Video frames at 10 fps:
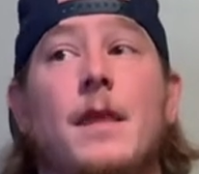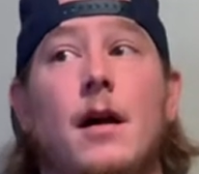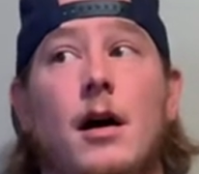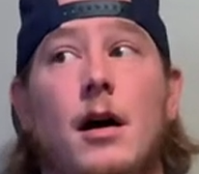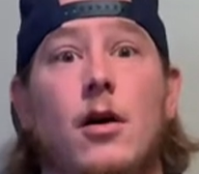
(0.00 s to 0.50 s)

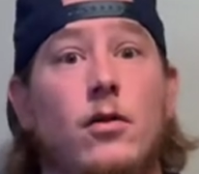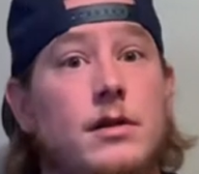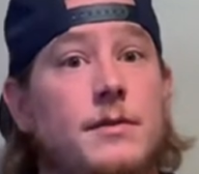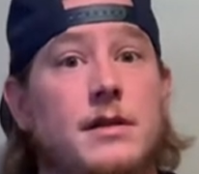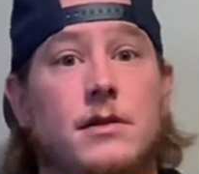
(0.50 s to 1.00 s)
uh,
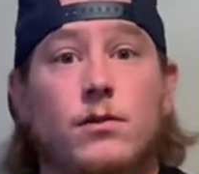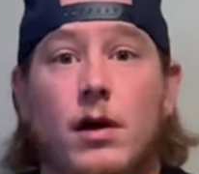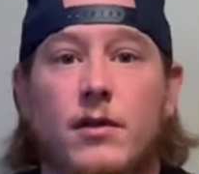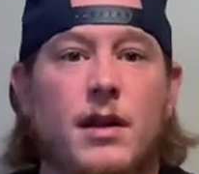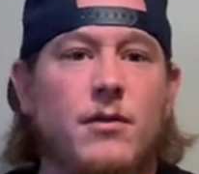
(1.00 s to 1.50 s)
Ultimates as
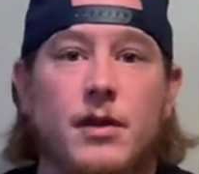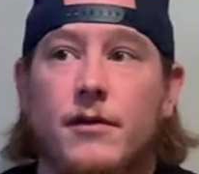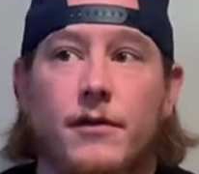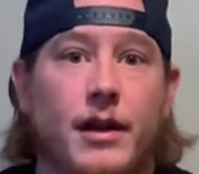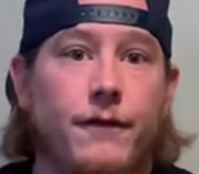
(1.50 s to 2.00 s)
well. They were there
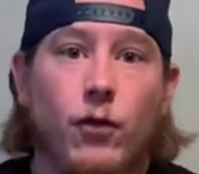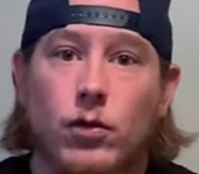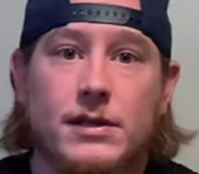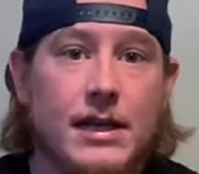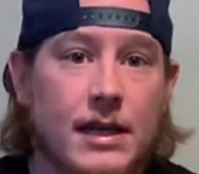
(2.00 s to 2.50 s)
for like
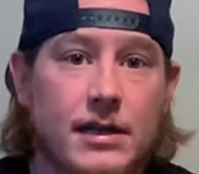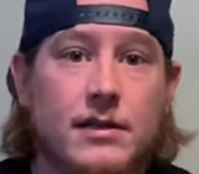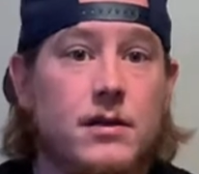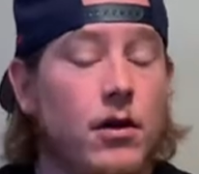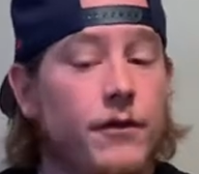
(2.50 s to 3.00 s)
14.
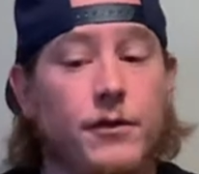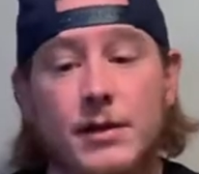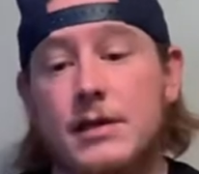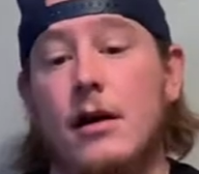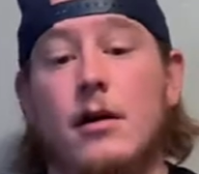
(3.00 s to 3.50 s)
So if you
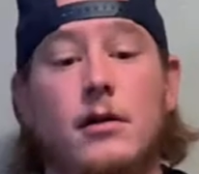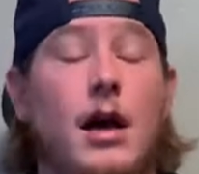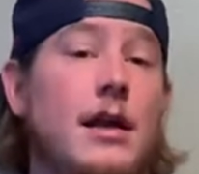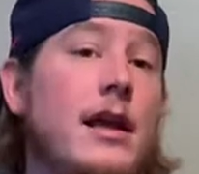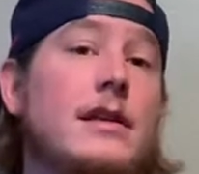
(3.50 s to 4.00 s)
missed out on a
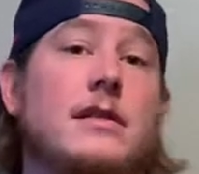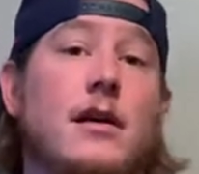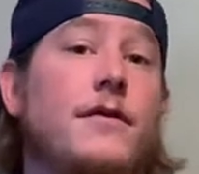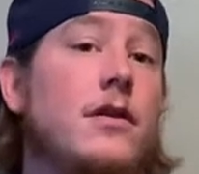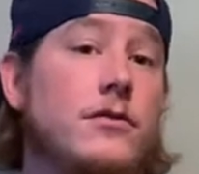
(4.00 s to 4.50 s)
lot of that
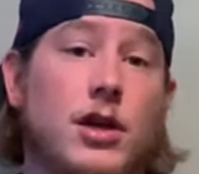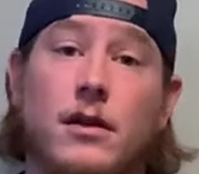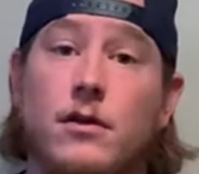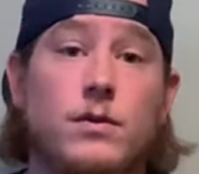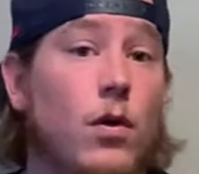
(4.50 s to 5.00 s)
stuff, you know, check
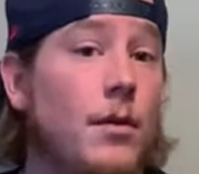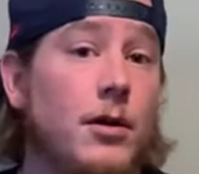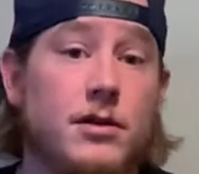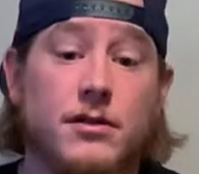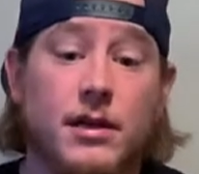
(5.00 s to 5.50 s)
those
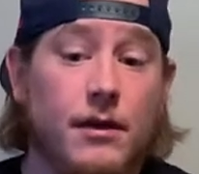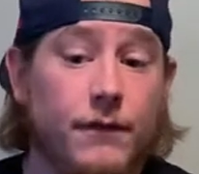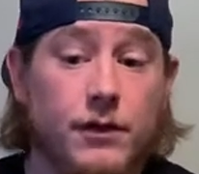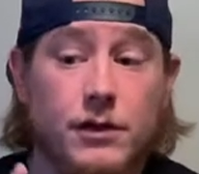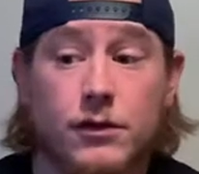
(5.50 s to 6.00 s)
Walmarts. You can get them
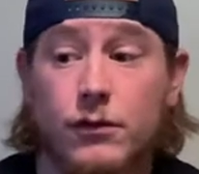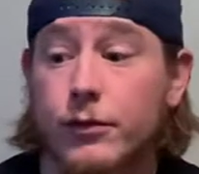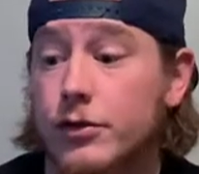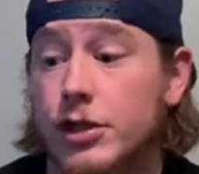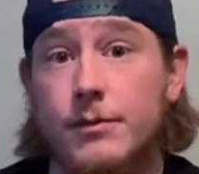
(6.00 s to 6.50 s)
for
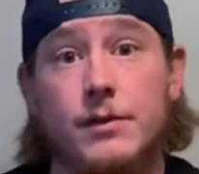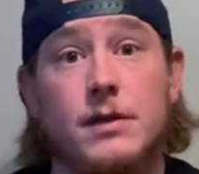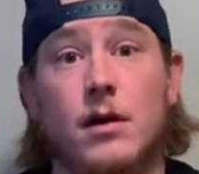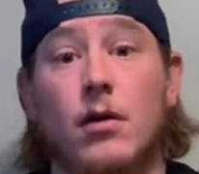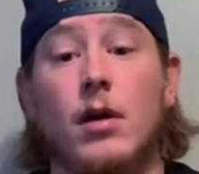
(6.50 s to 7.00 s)
super cheap.
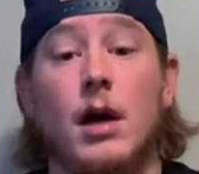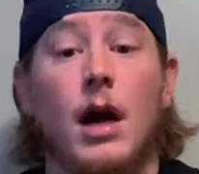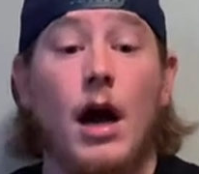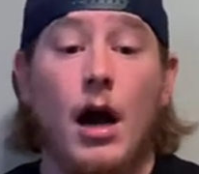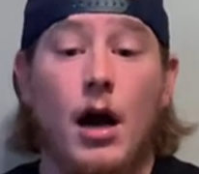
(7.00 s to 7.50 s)
So
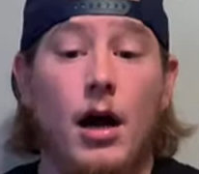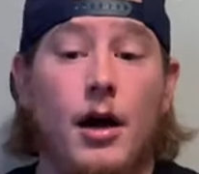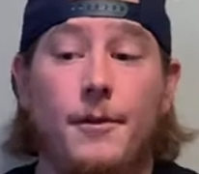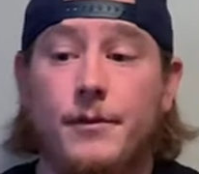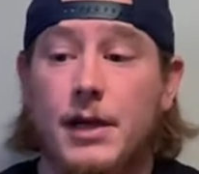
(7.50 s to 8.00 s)

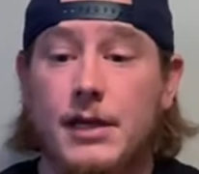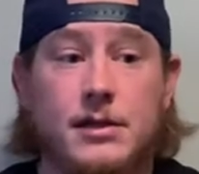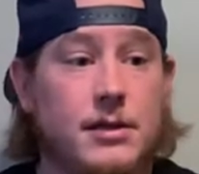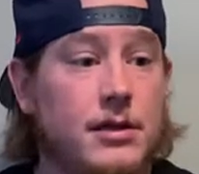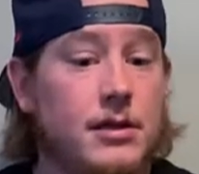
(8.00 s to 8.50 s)
um,
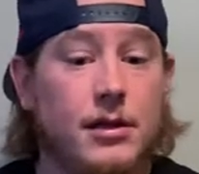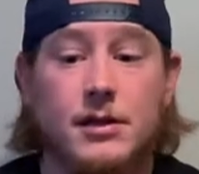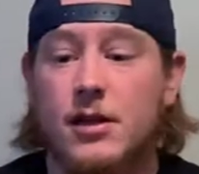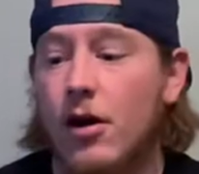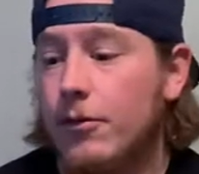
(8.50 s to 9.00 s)
let's
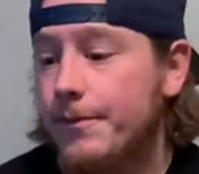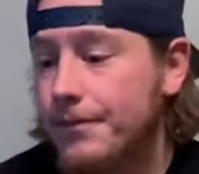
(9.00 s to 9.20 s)
let's go.